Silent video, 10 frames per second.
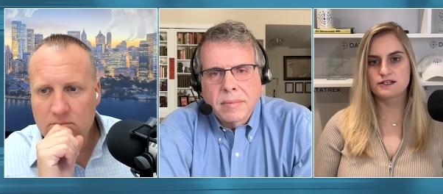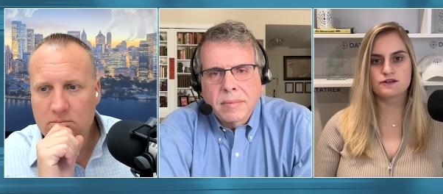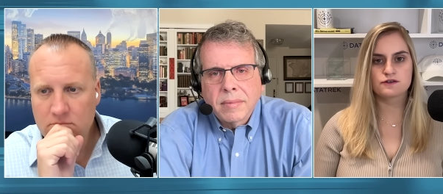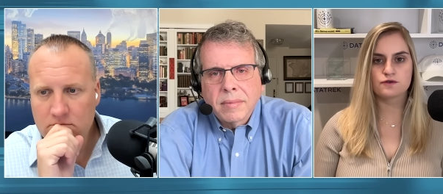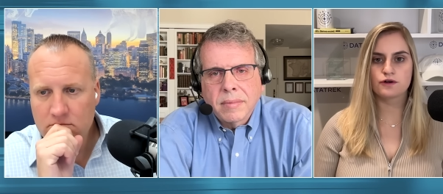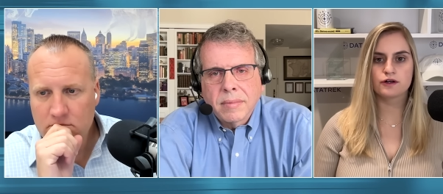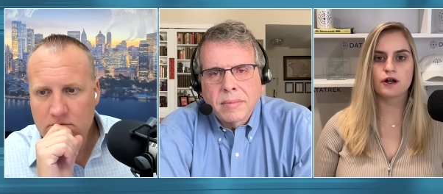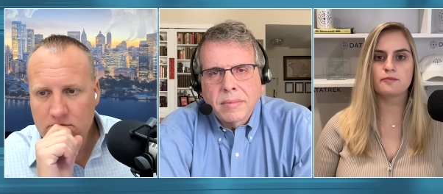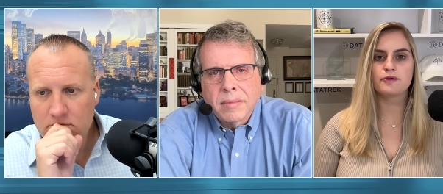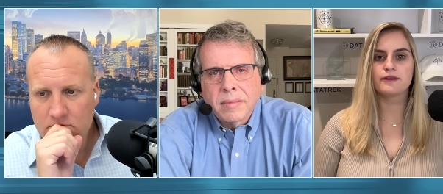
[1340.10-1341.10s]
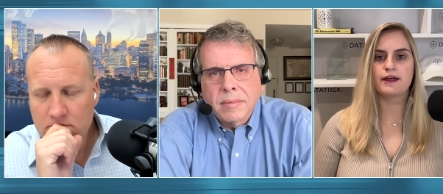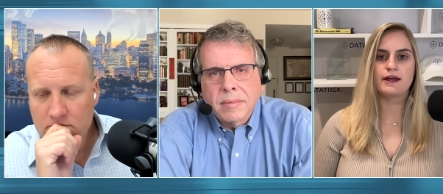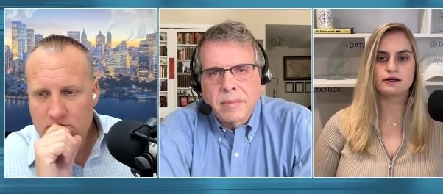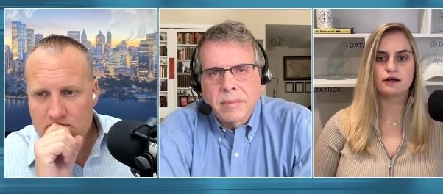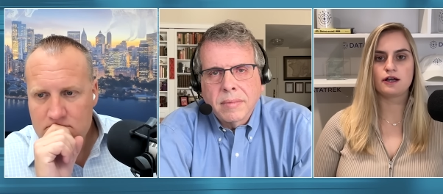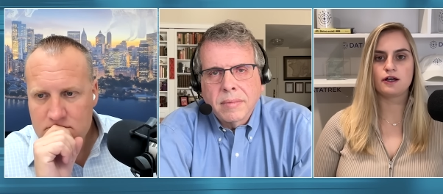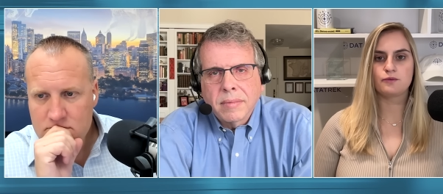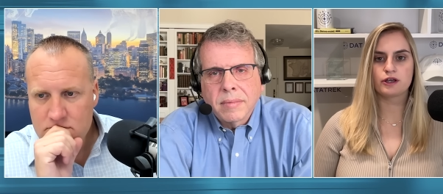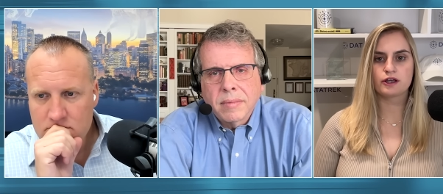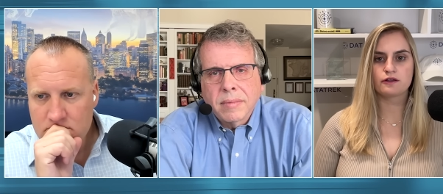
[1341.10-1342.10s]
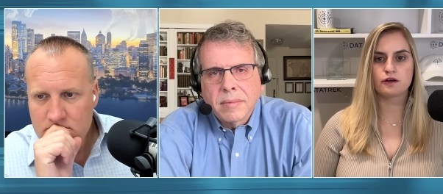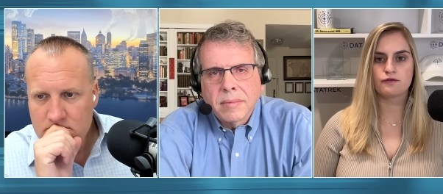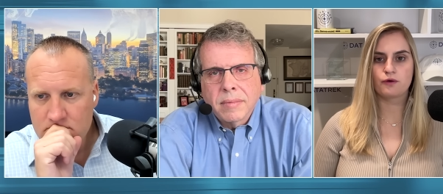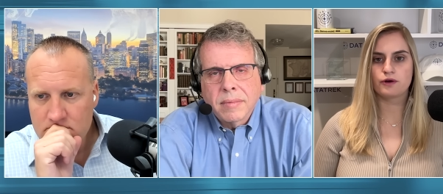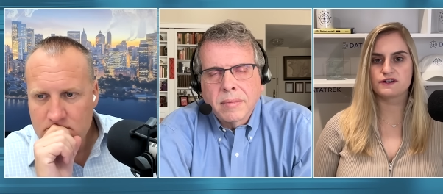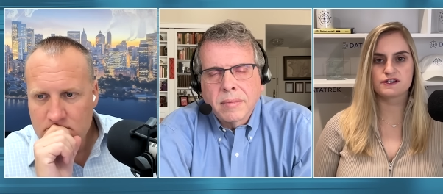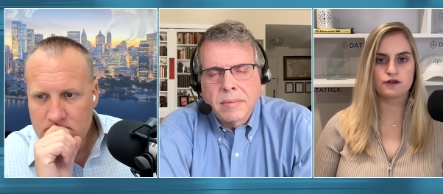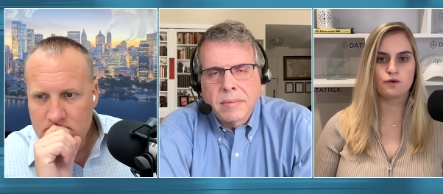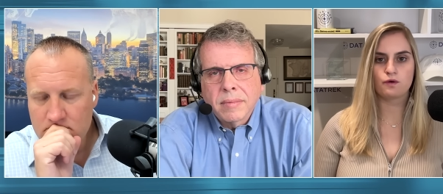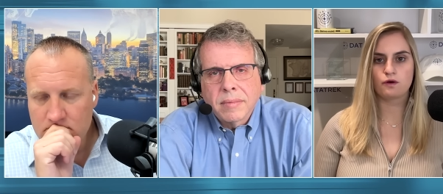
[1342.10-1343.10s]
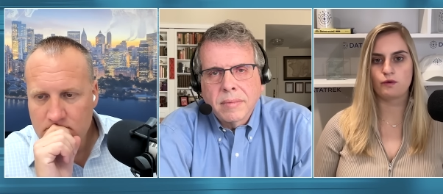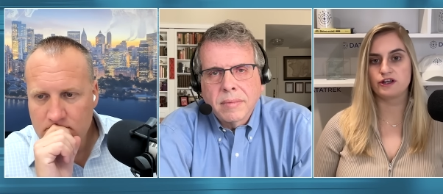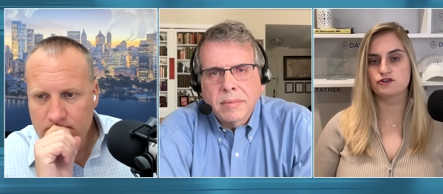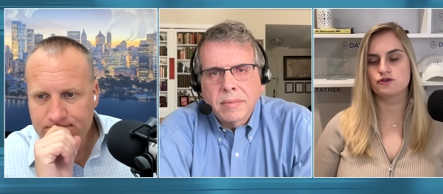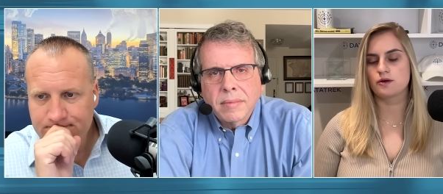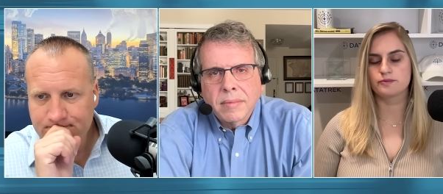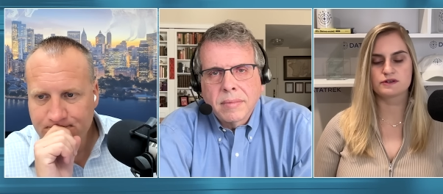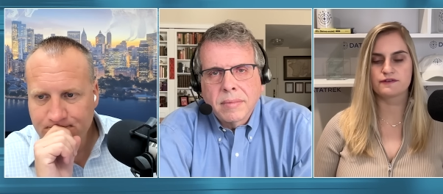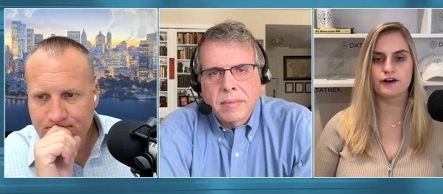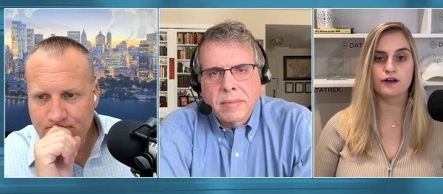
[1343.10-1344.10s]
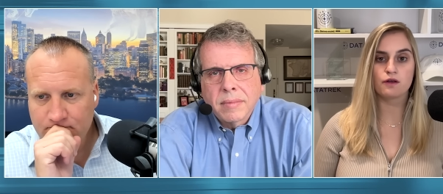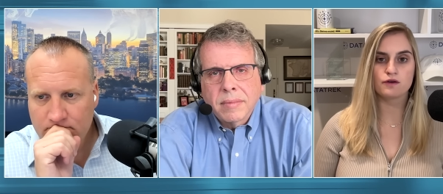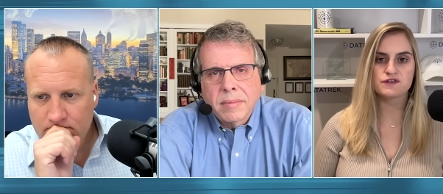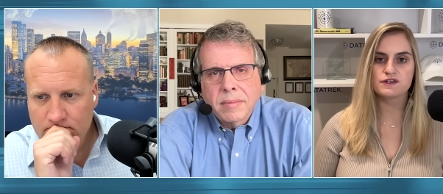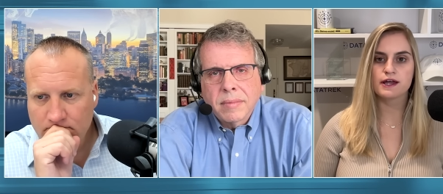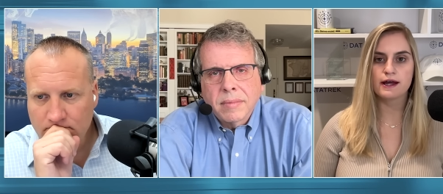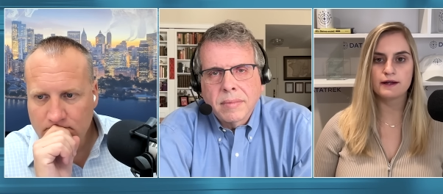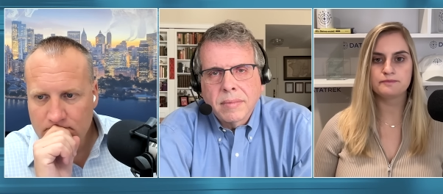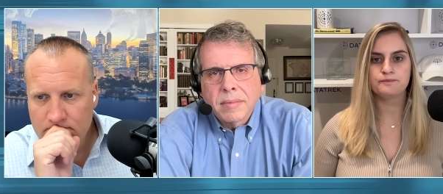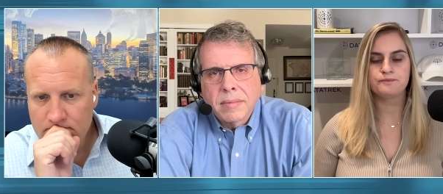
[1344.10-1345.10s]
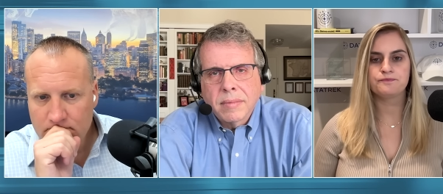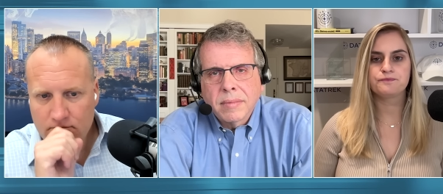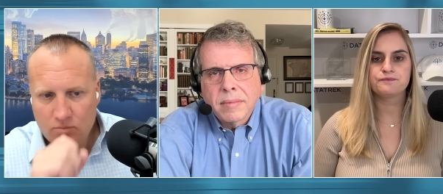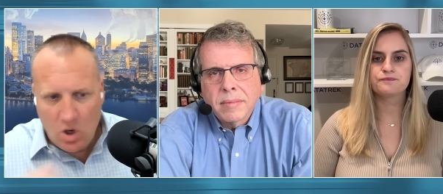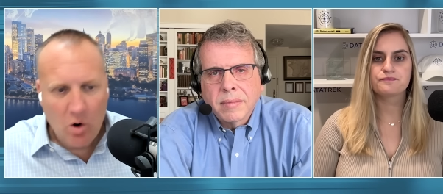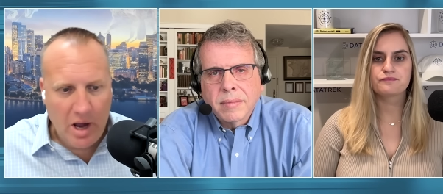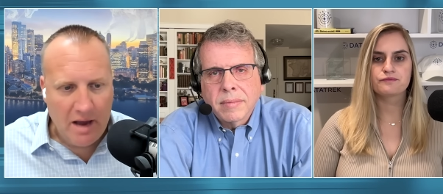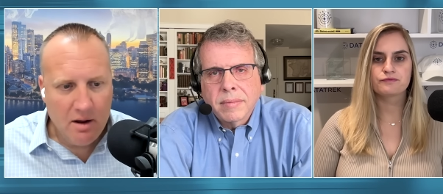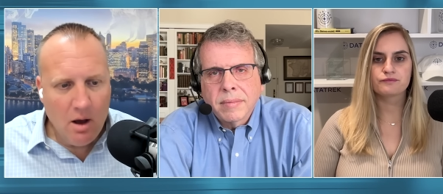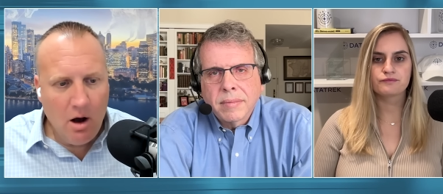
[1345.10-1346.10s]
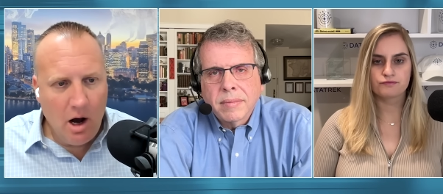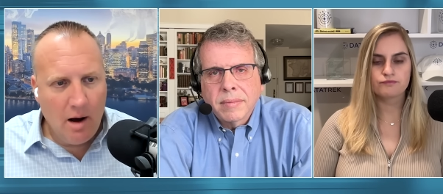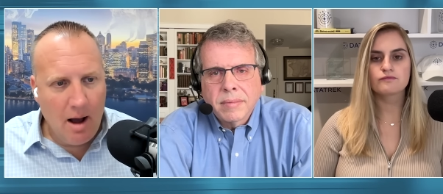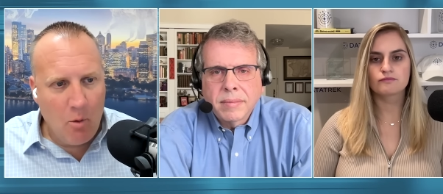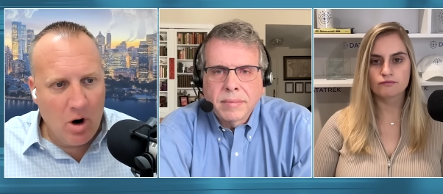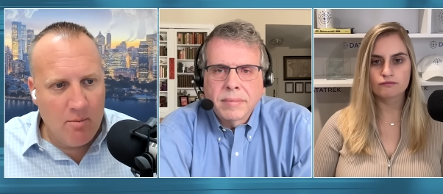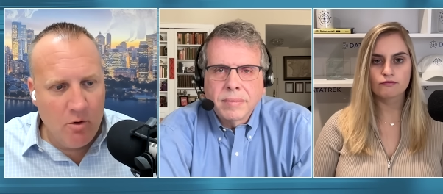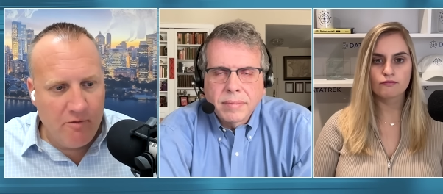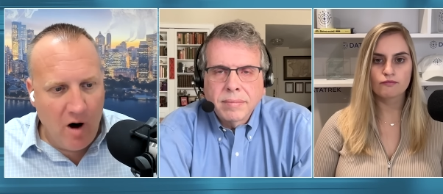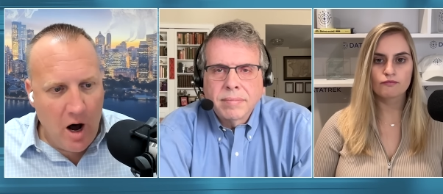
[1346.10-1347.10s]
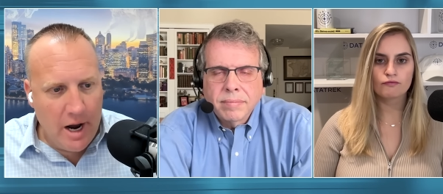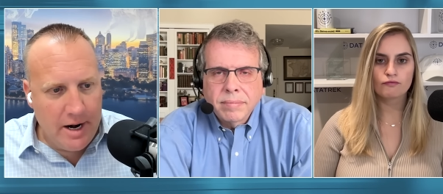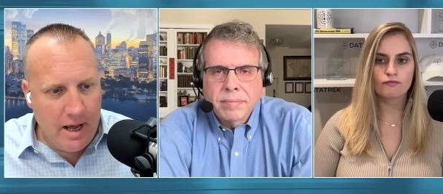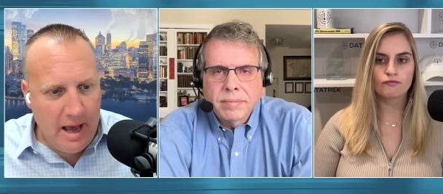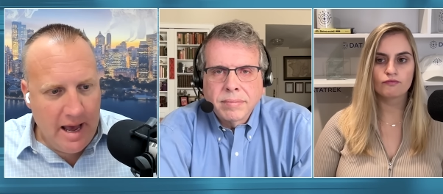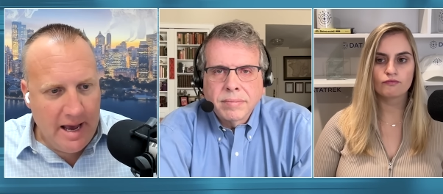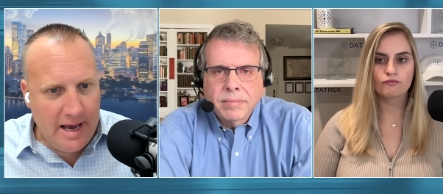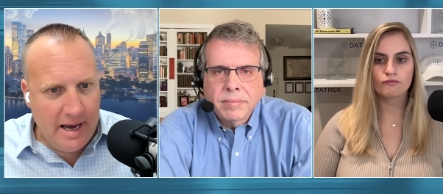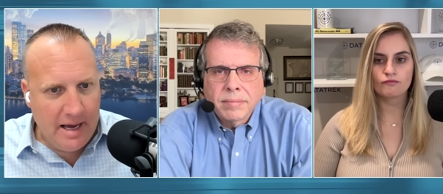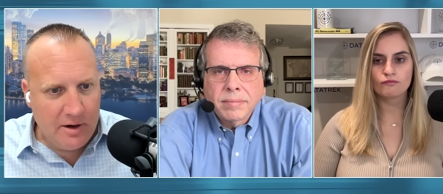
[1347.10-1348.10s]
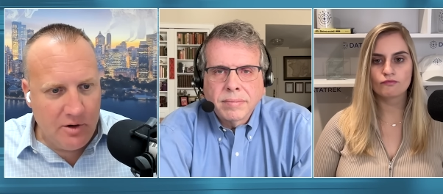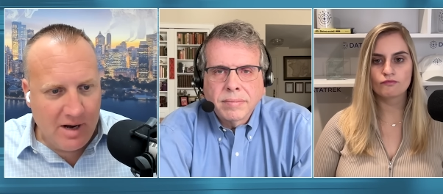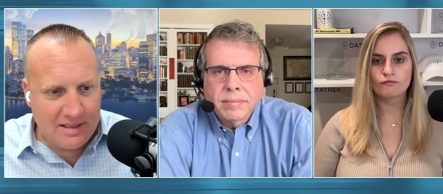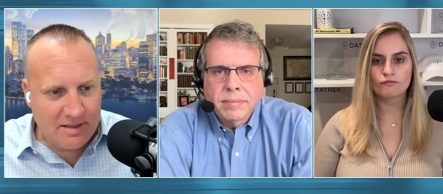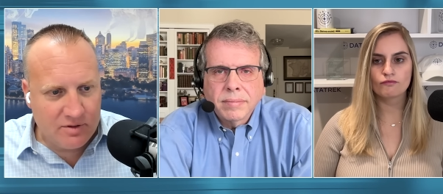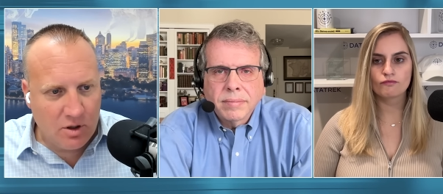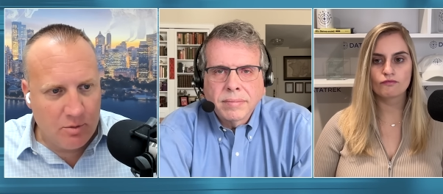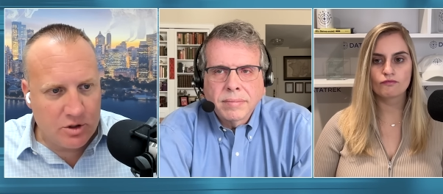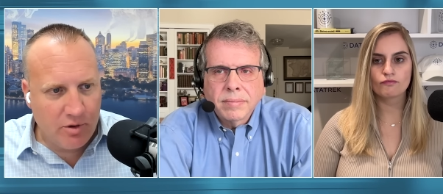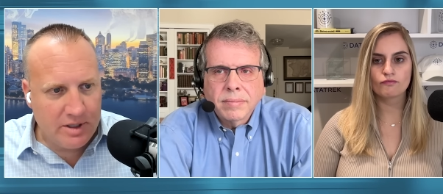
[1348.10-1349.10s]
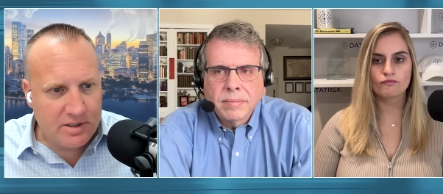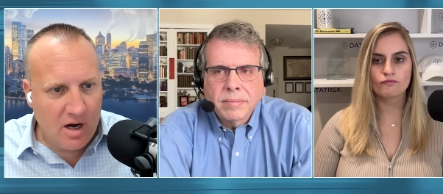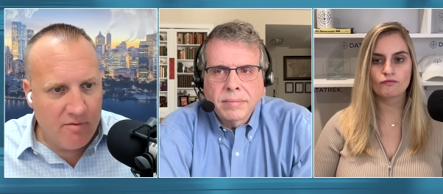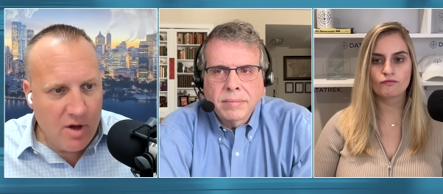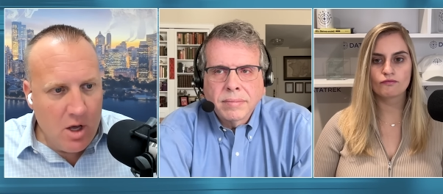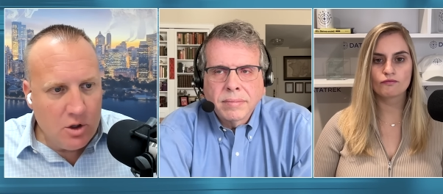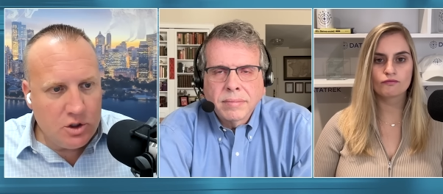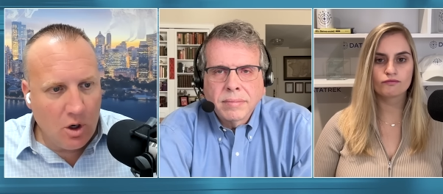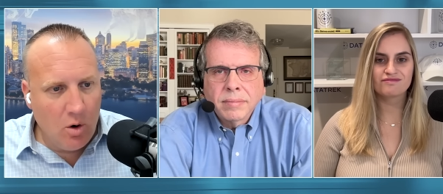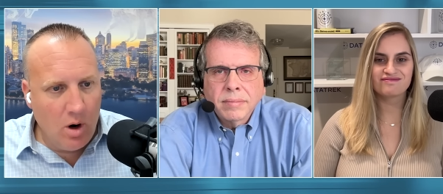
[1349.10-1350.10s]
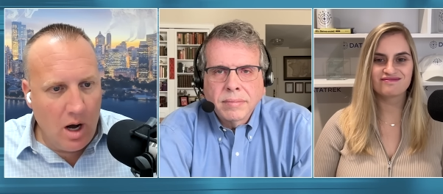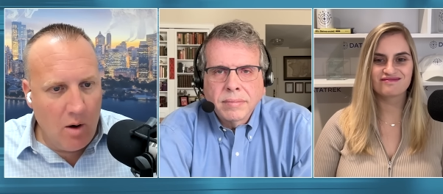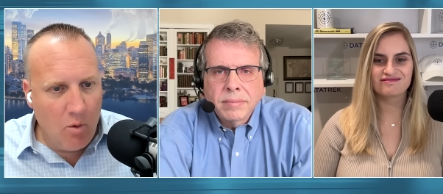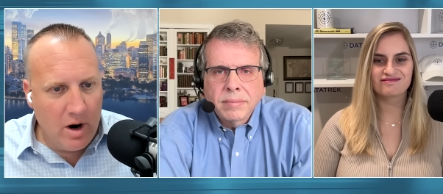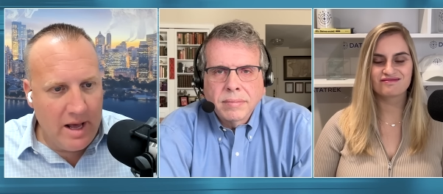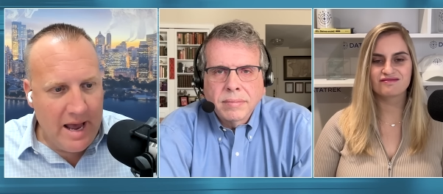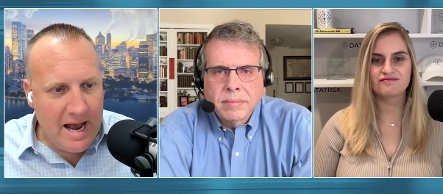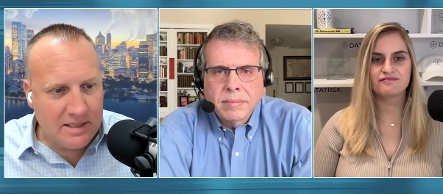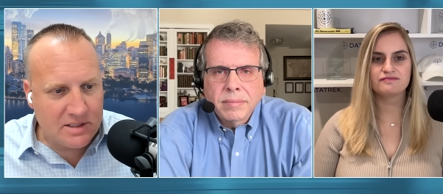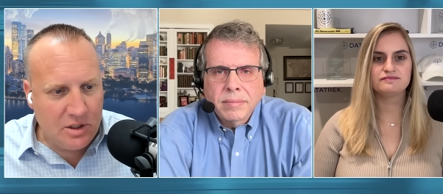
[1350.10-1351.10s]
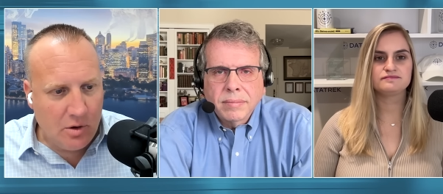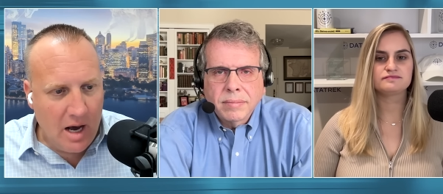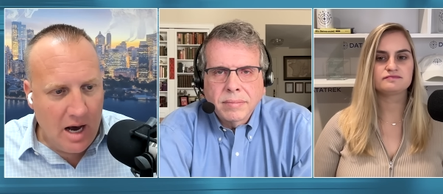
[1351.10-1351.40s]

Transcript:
Speaker 1: that's the sort of number that uh, we can look for to see who will win. Trump is very close to that.
Speaker 2: Okay. Uh, I want to move on, and you guys have so much great stuff. So I want to ask you